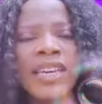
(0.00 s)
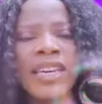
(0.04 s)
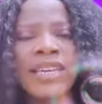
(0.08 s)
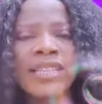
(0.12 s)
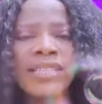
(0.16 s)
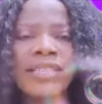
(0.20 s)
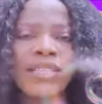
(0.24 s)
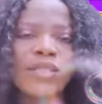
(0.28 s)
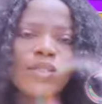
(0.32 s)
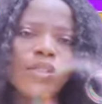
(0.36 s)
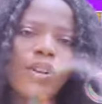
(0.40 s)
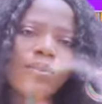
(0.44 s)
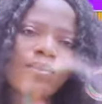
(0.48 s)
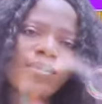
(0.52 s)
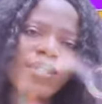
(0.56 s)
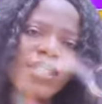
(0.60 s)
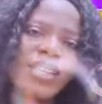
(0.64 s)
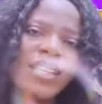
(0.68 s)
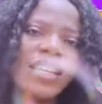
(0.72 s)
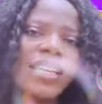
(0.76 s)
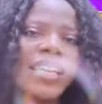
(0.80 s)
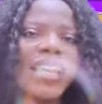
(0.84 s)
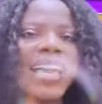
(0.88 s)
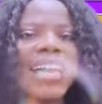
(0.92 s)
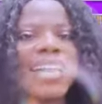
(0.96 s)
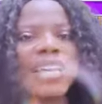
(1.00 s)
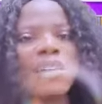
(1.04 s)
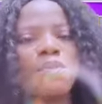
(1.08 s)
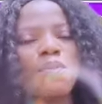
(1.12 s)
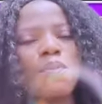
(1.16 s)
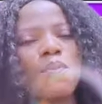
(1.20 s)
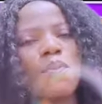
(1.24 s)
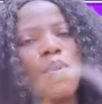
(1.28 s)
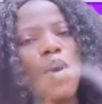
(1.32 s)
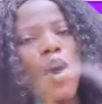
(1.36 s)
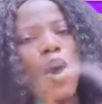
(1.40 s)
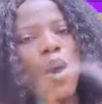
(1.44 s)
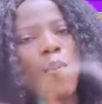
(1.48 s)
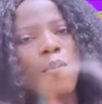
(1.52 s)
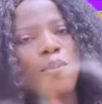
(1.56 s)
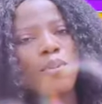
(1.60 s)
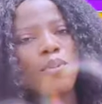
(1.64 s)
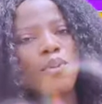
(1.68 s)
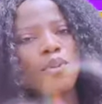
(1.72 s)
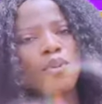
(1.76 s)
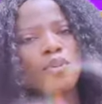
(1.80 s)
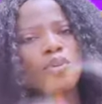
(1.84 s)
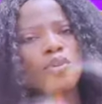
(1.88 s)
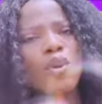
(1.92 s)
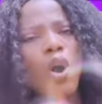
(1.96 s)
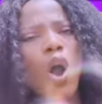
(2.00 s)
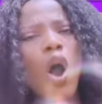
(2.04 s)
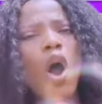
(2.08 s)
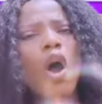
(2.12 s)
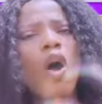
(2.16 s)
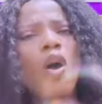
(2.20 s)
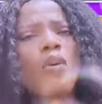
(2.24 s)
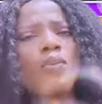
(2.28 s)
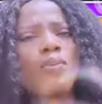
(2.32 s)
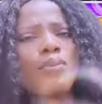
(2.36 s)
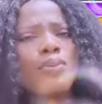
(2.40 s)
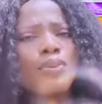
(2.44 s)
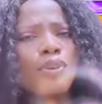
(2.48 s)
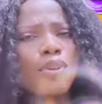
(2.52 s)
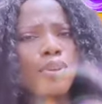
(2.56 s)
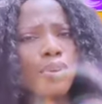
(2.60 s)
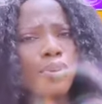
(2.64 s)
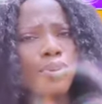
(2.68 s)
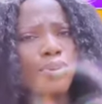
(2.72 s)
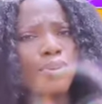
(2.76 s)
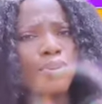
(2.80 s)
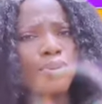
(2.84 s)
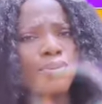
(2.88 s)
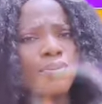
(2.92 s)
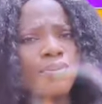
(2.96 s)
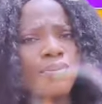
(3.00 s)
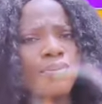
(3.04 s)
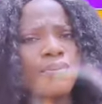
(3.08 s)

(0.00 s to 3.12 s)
is something like purple or blue,